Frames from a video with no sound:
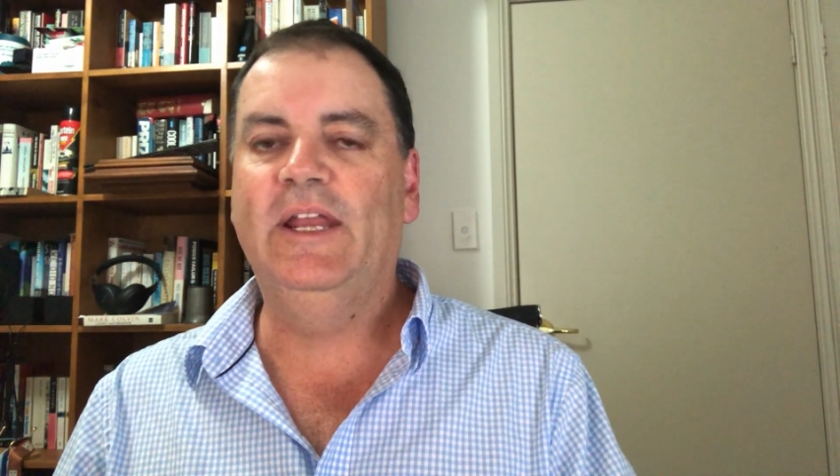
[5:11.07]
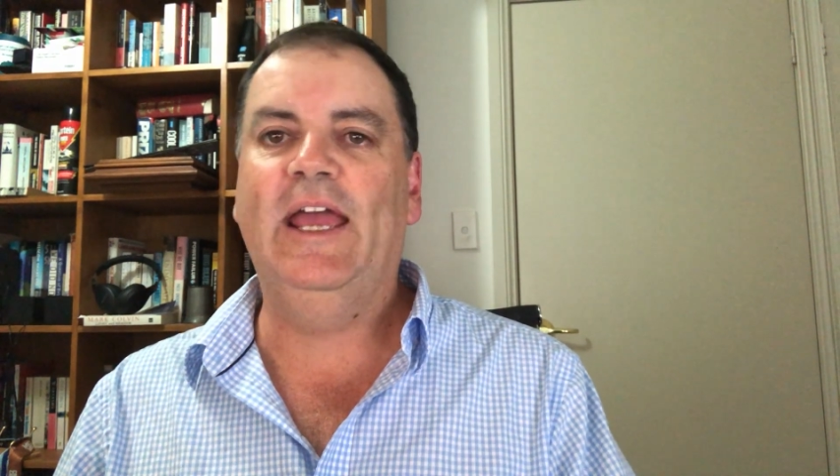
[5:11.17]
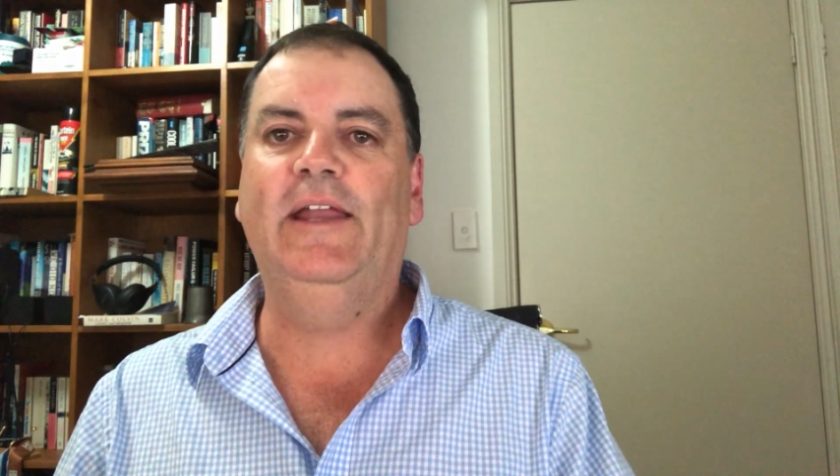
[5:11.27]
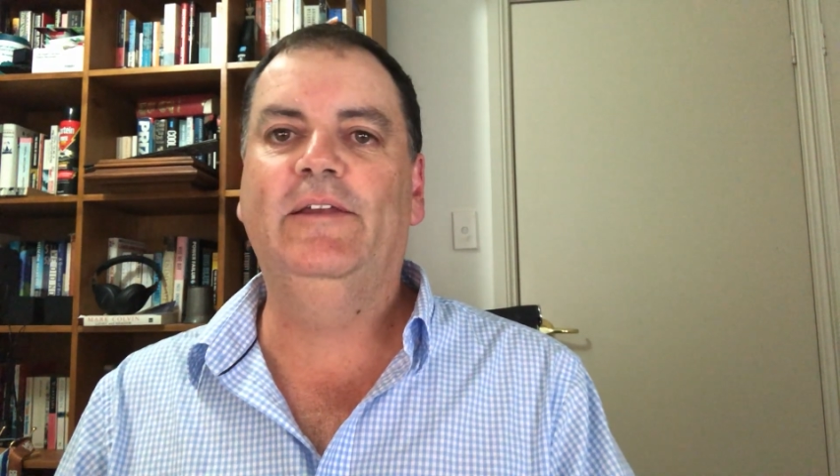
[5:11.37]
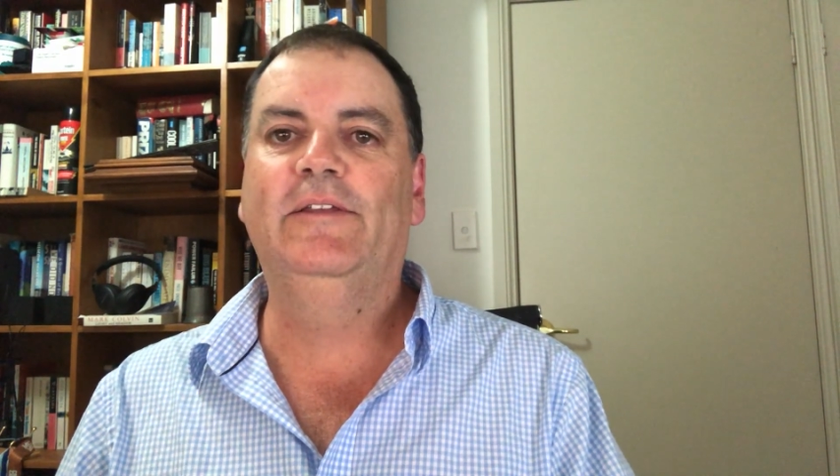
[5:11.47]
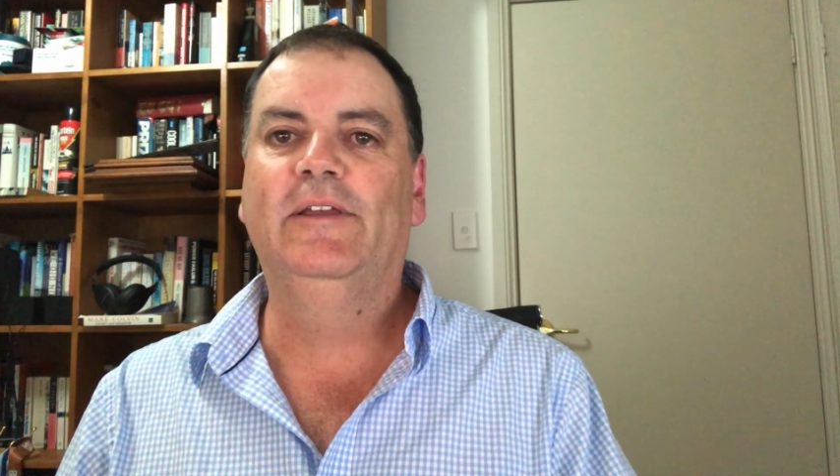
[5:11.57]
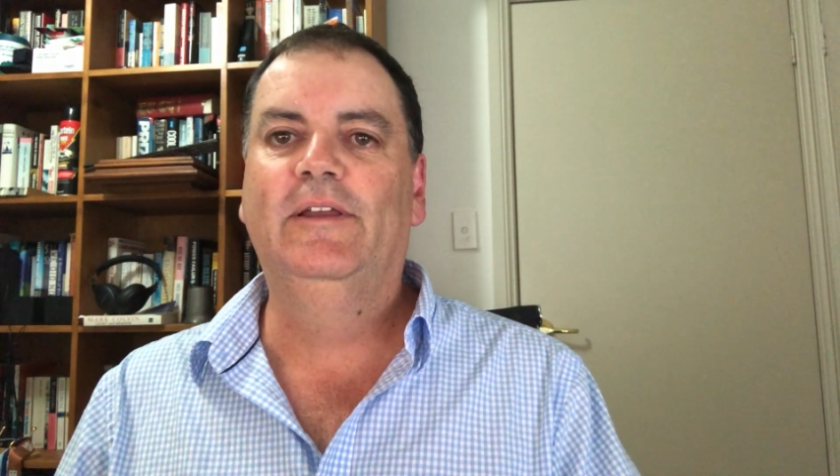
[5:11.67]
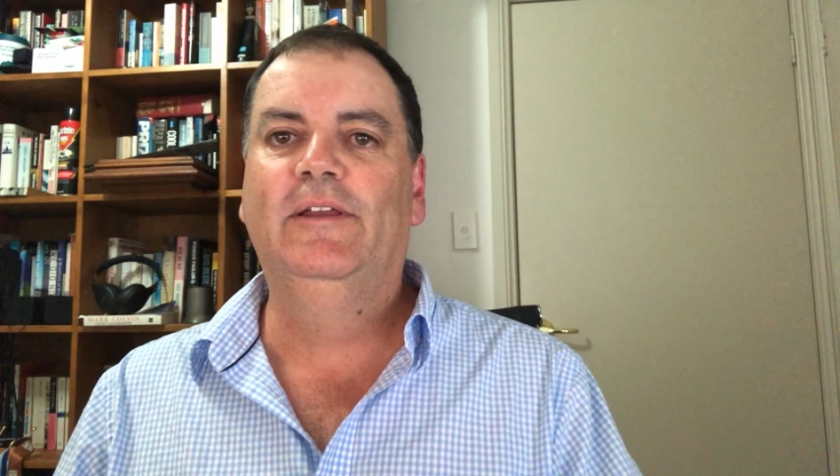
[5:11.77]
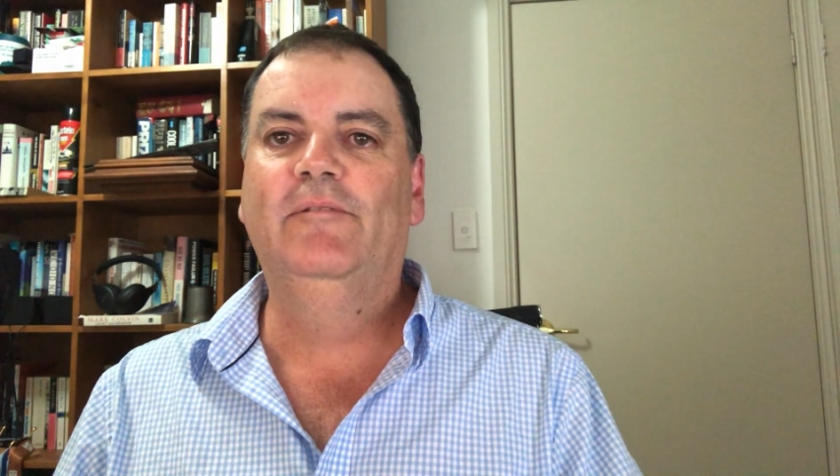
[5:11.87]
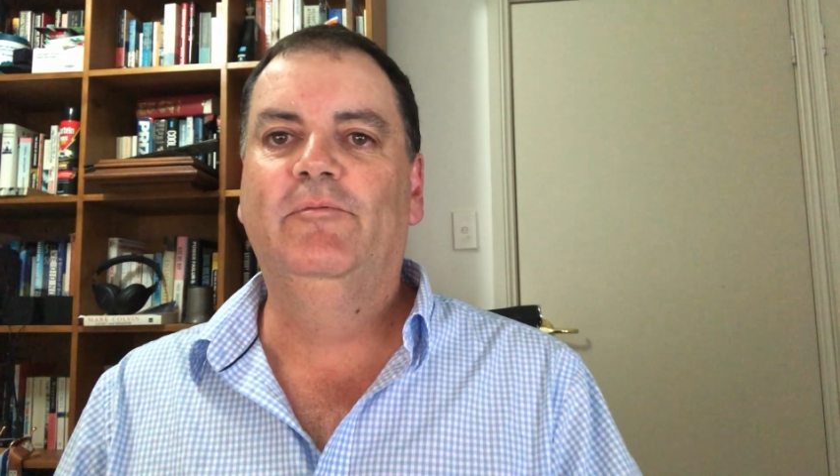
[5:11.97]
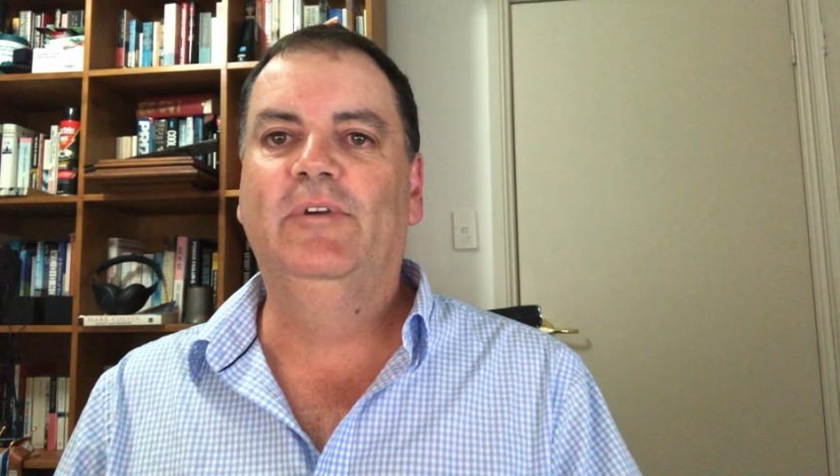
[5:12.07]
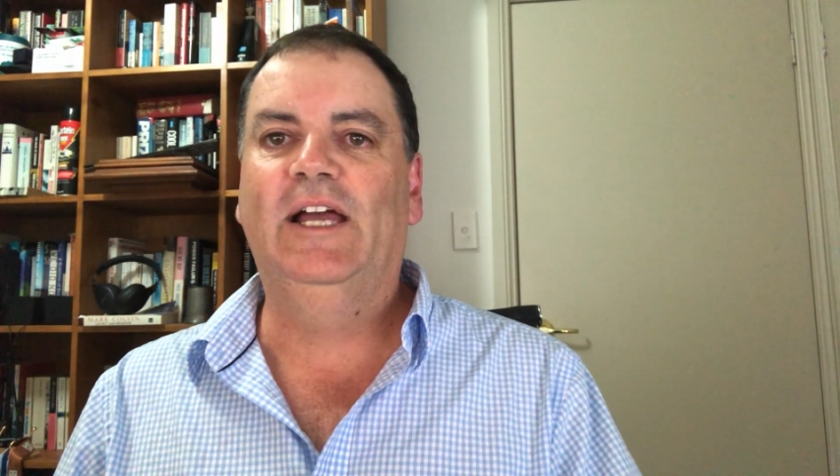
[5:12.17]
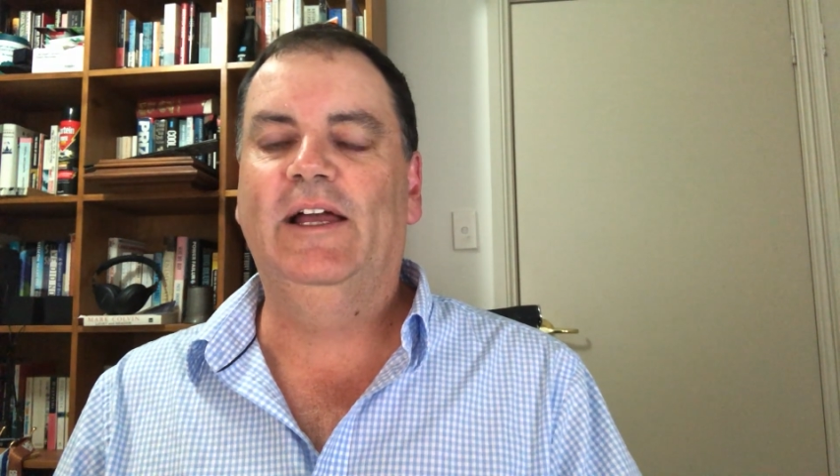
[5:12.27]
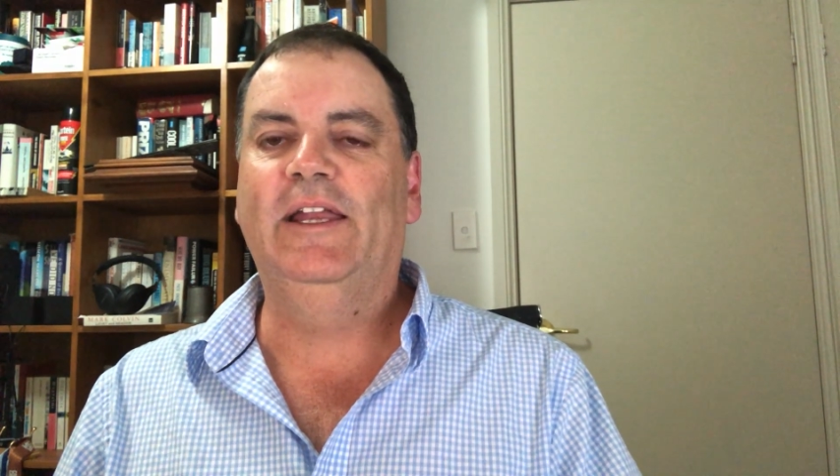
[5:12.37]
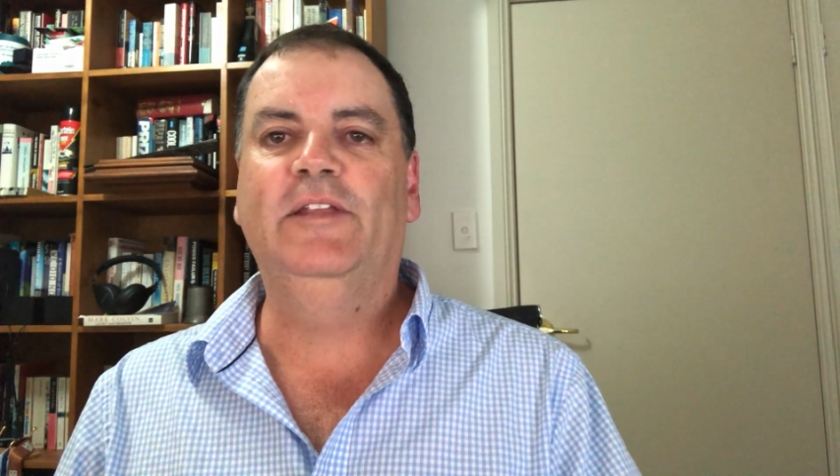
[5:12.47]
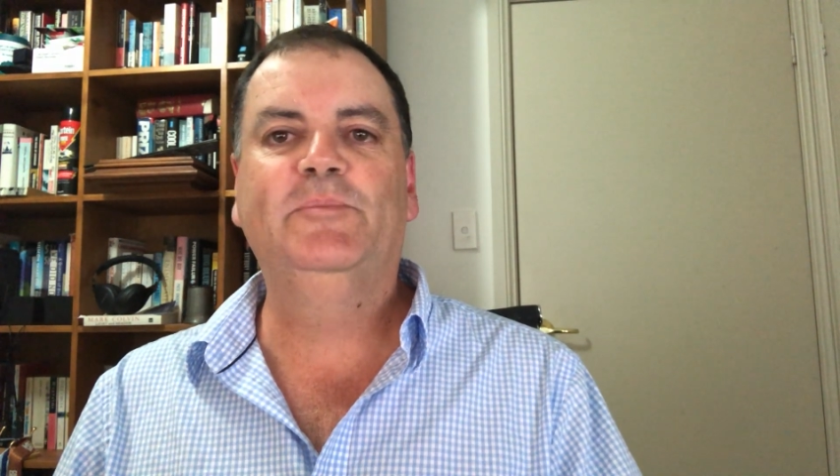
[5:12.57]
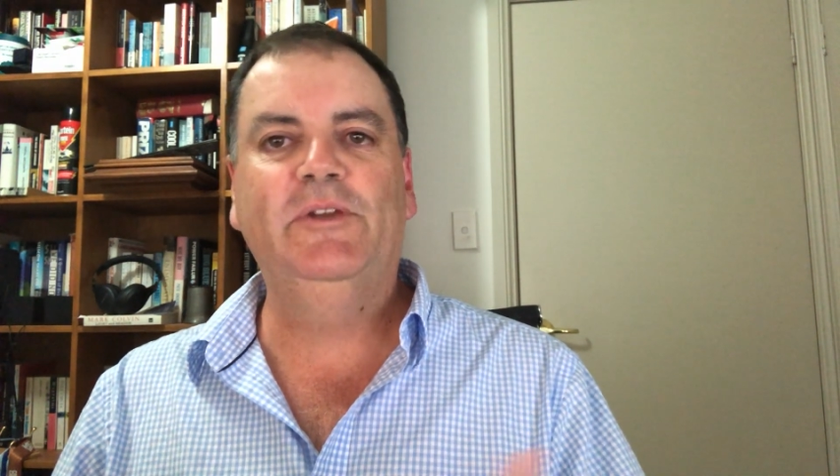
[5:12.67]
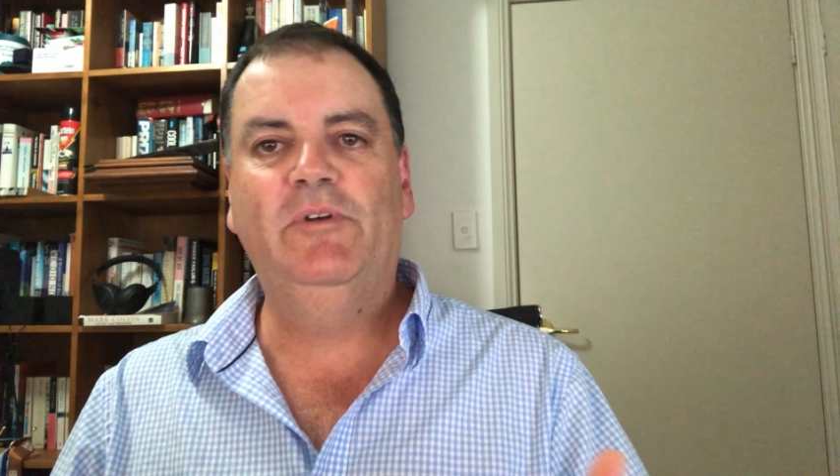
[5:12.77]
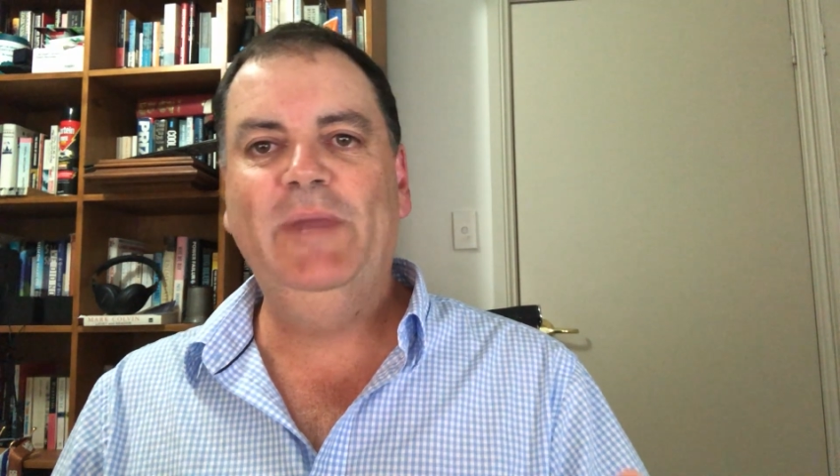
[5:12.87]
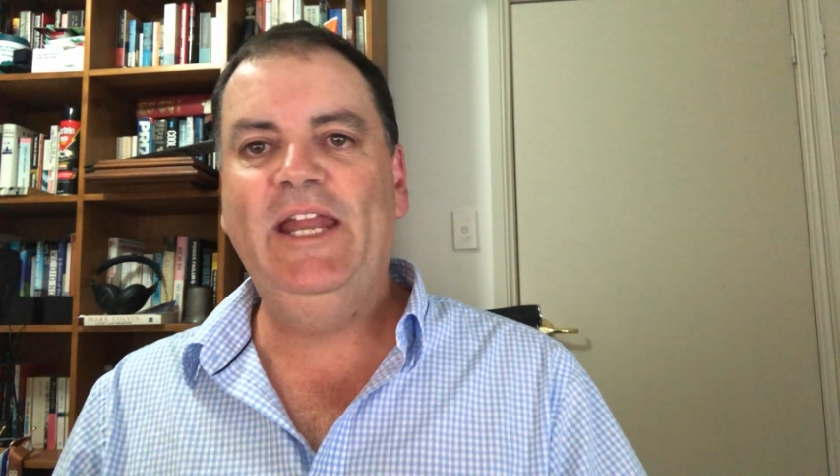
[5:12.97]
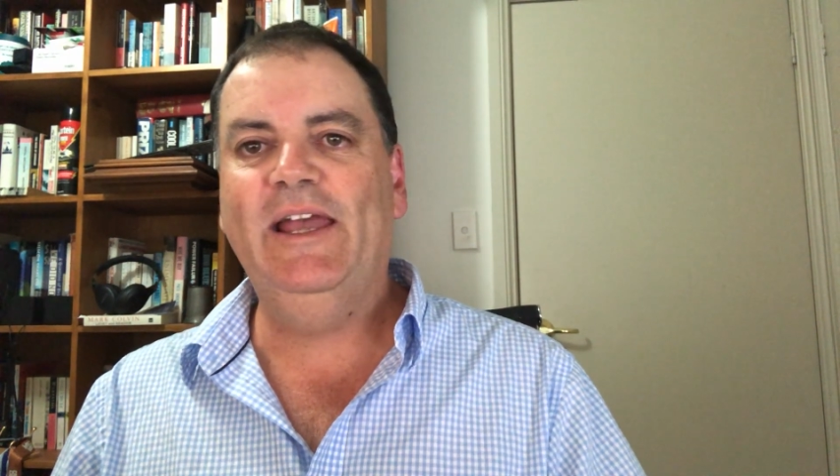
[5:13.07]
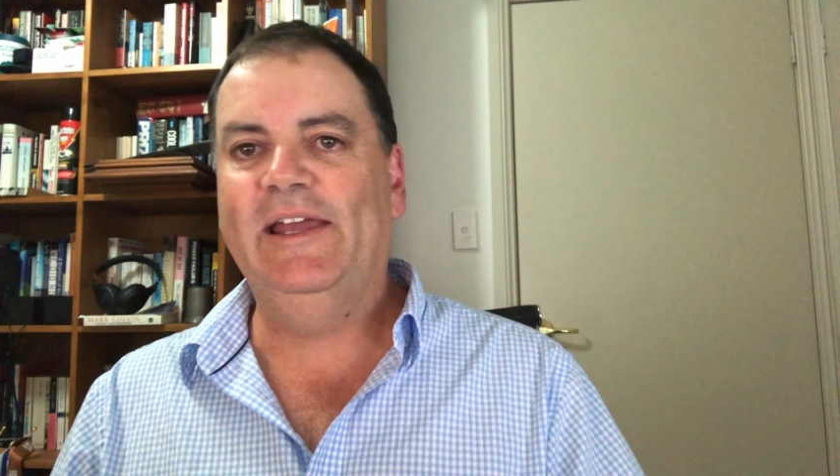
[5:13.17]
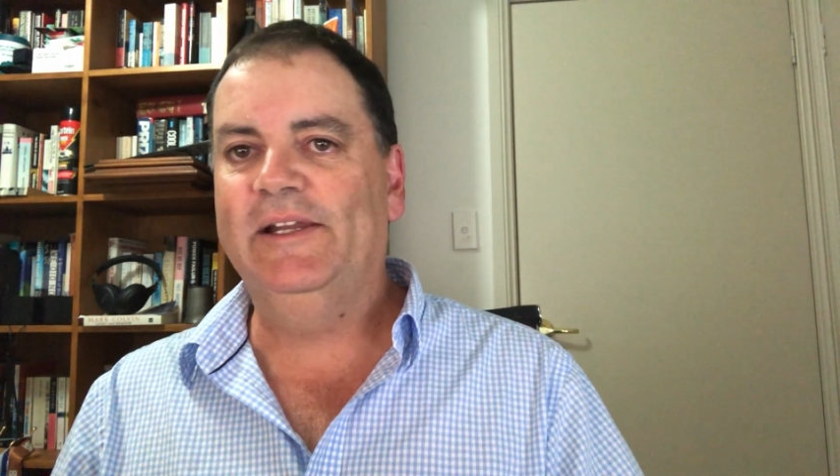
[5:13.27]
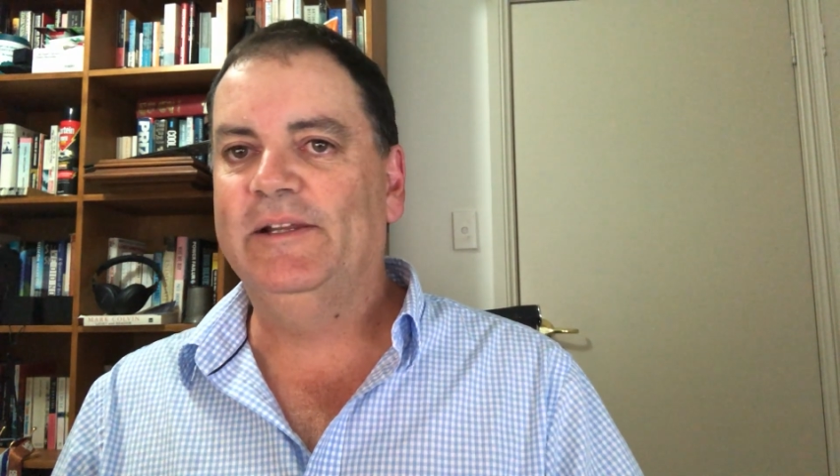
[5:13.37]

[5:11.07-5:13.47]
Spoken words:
and it is being remediated.